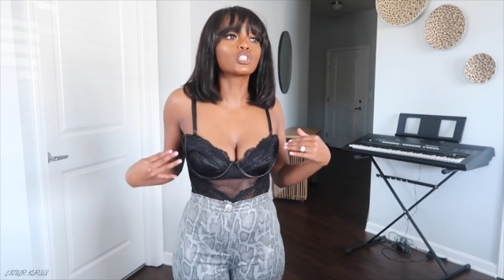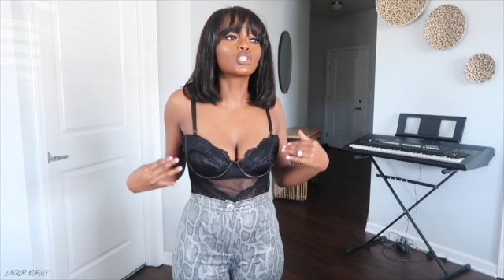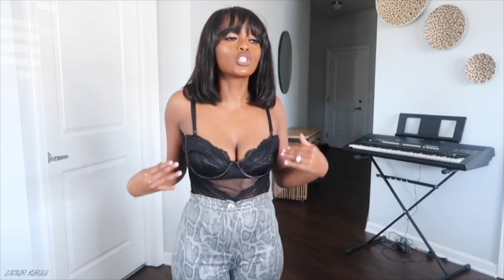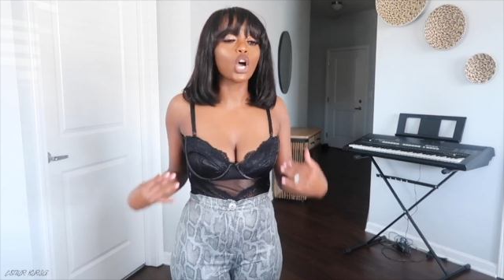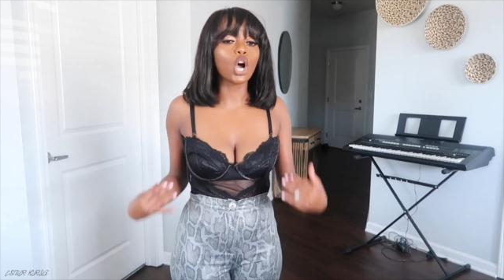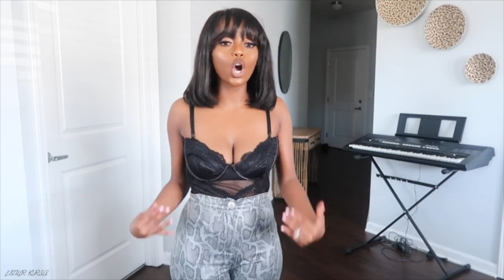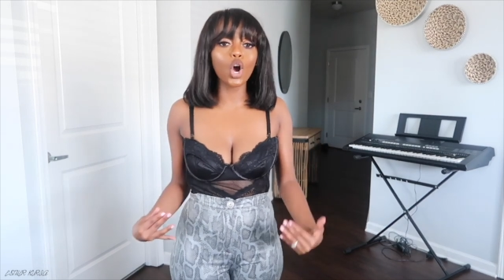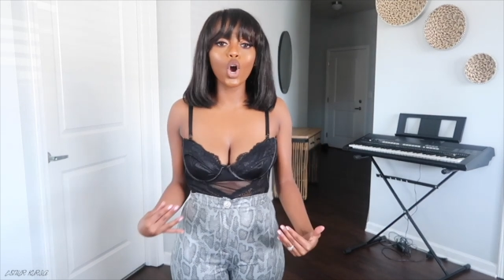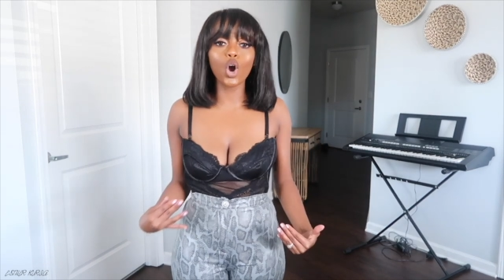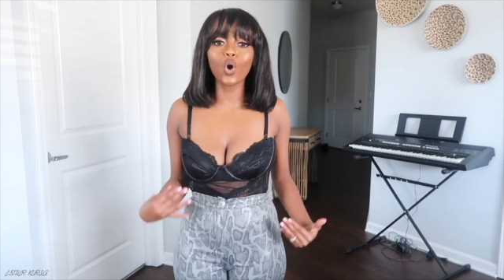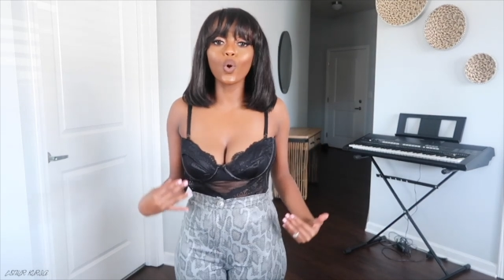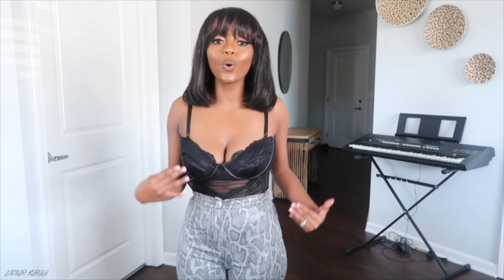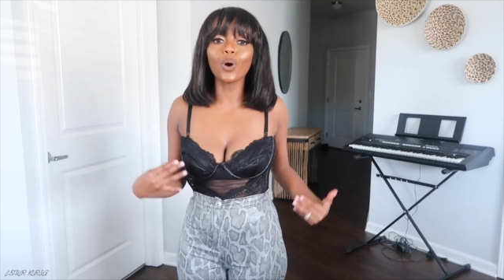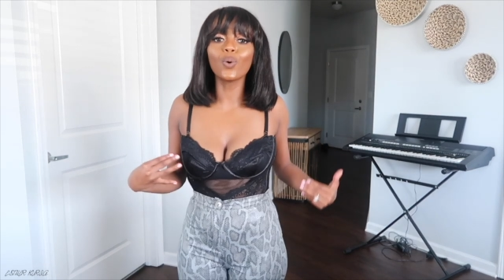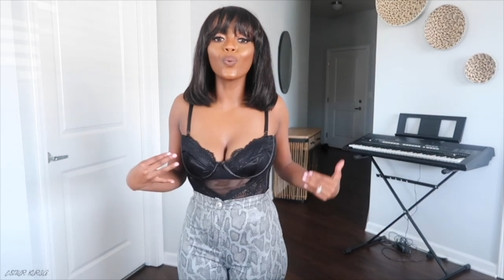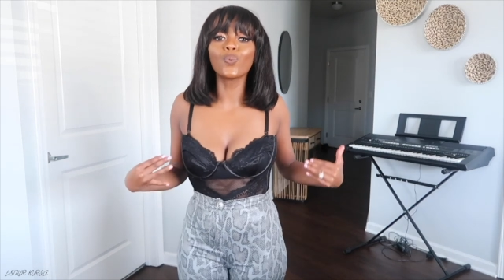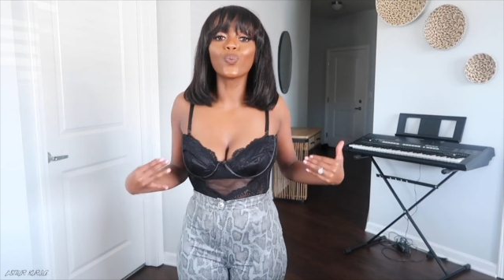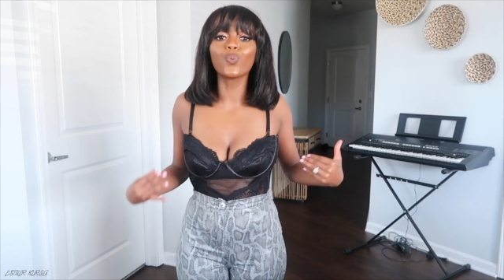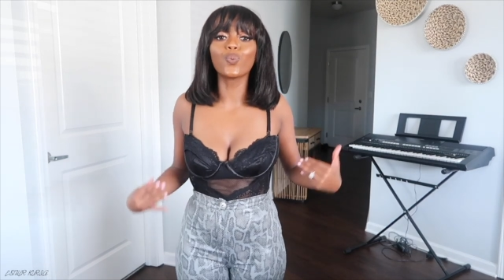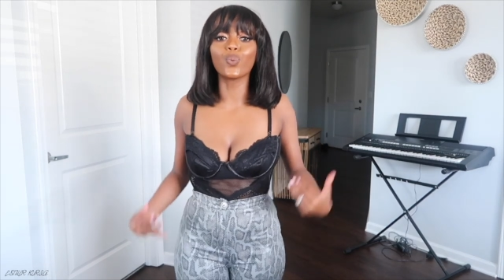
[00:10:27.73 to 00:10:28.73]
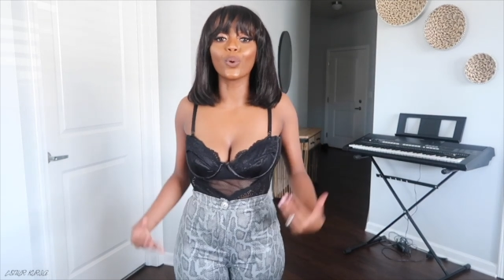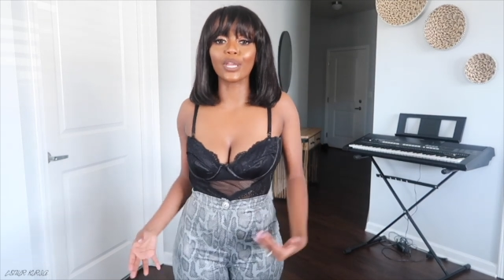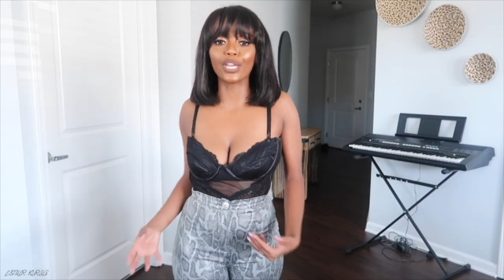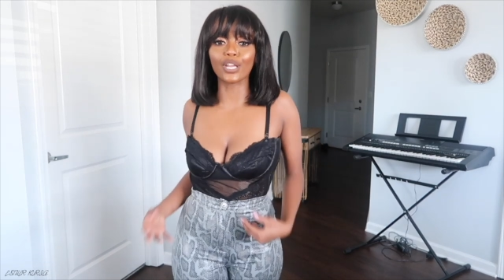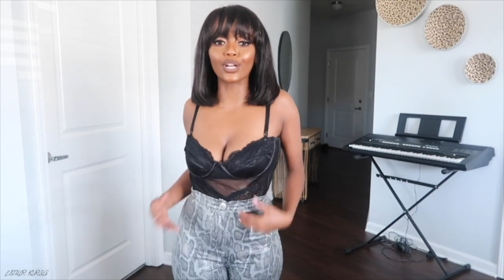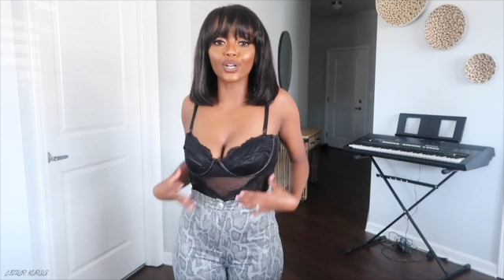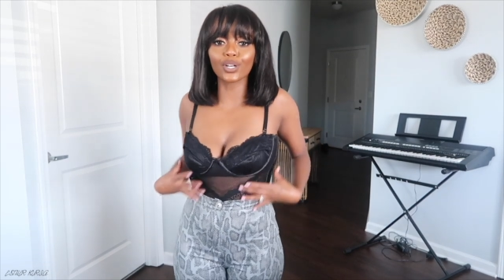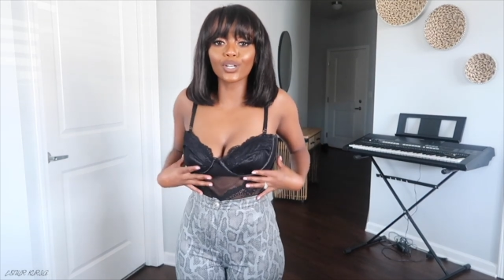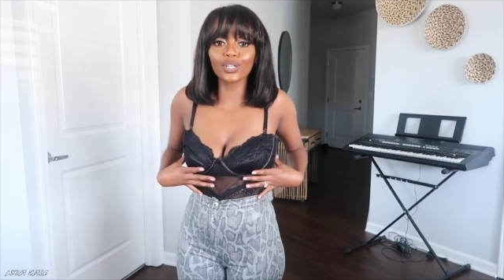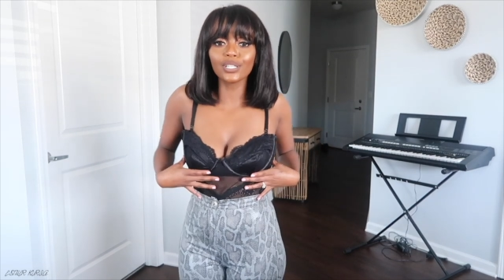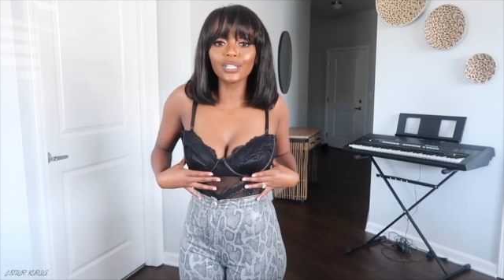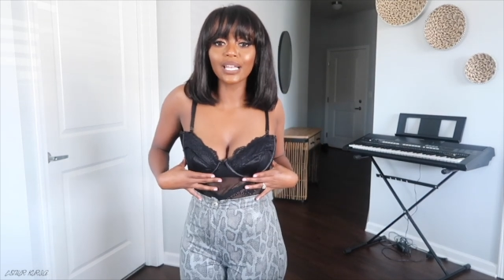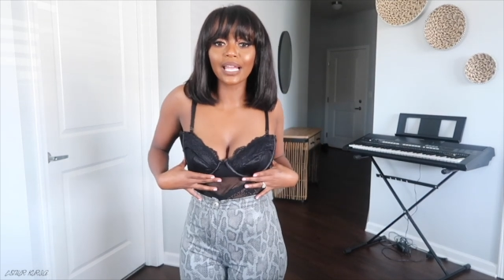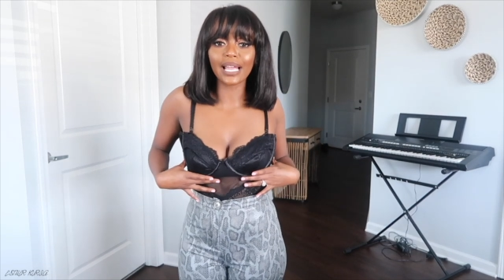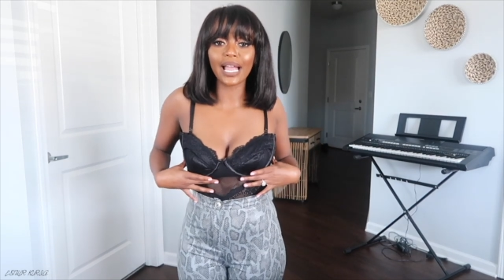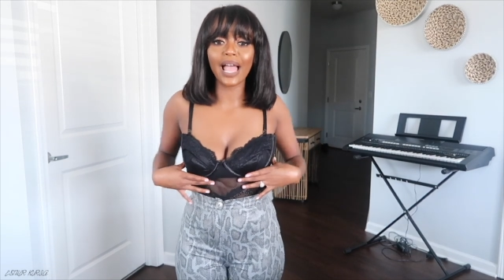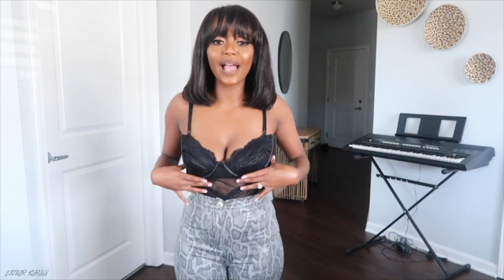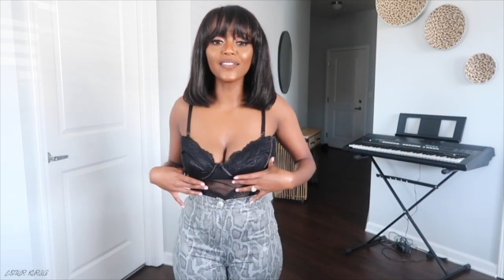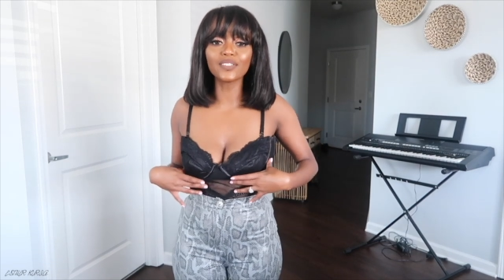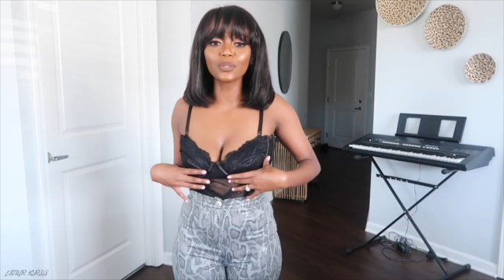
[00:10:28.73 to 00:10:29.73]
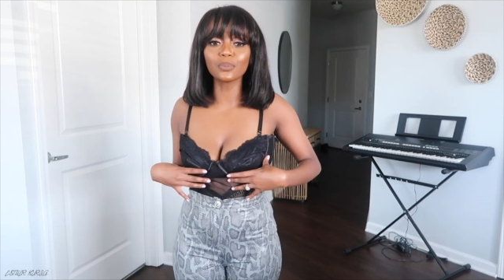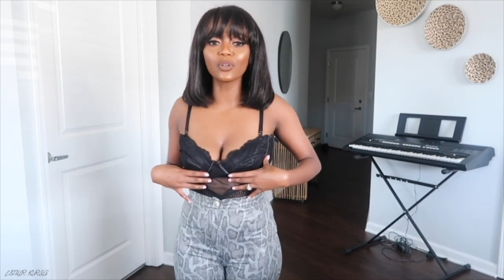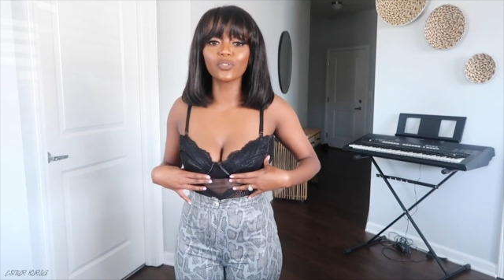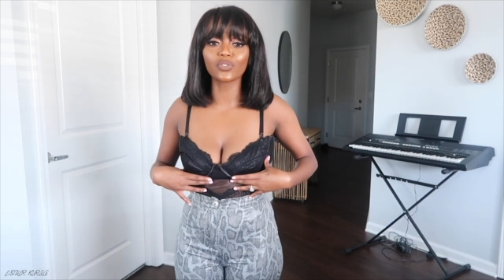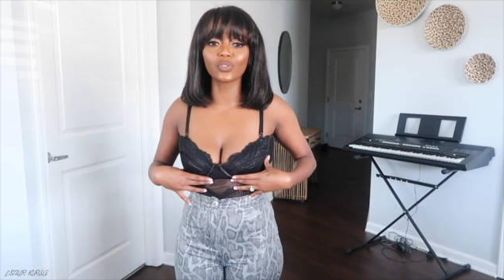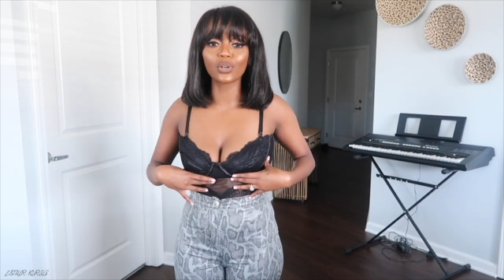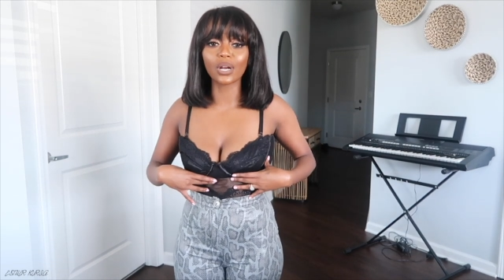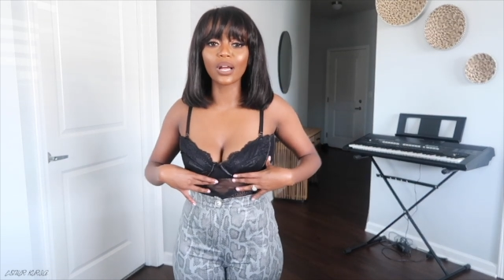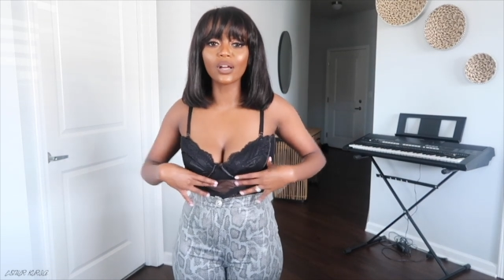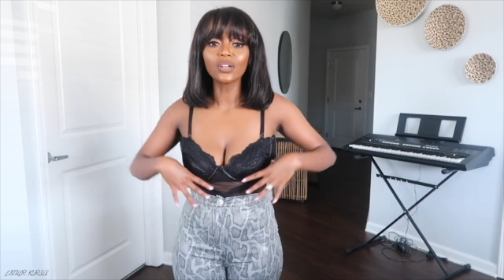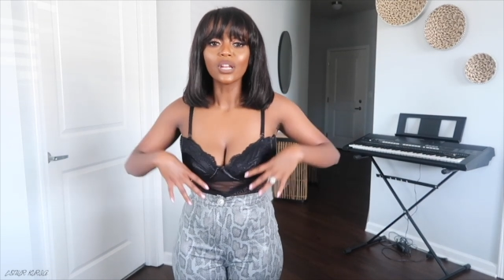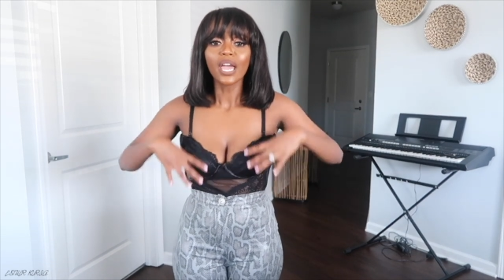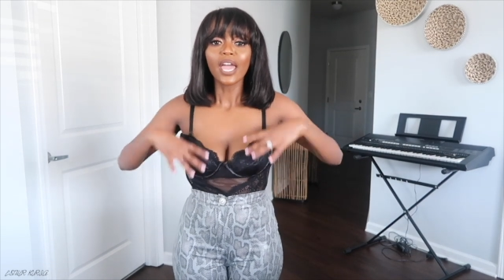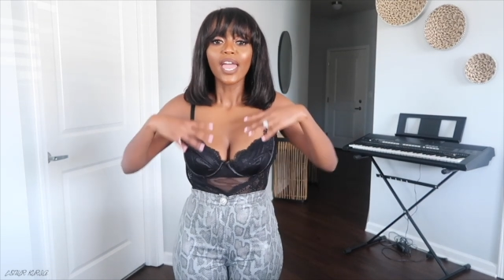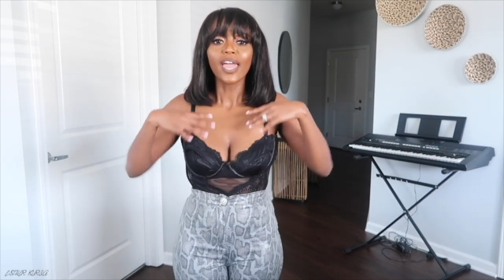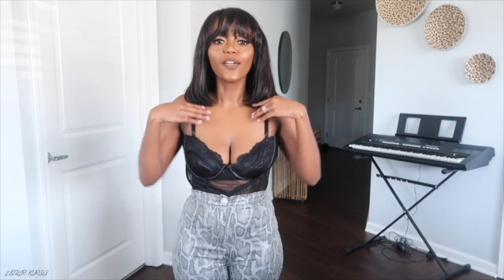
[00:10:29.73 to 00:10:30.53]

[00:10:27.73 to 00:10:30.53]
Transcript: so weird, like I had to move around.